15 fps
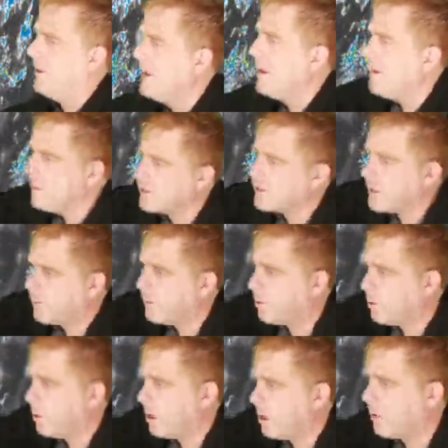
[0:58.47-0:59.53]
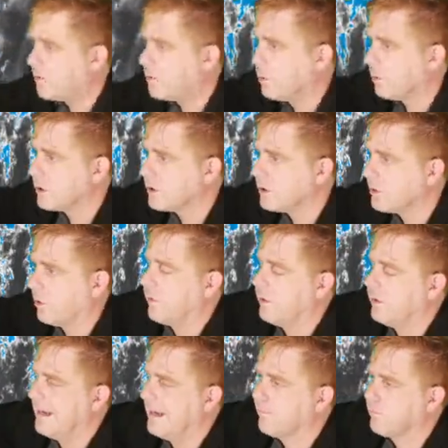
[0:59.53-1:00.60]
but it's going to pull off towards the north
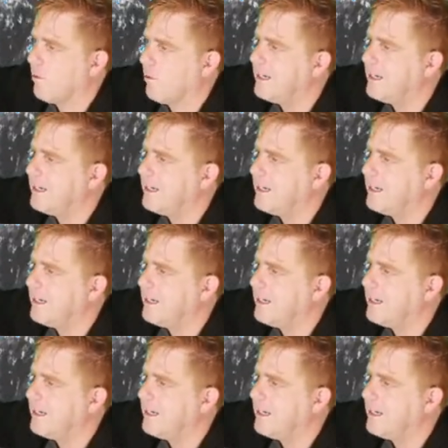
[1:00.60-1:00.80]
and run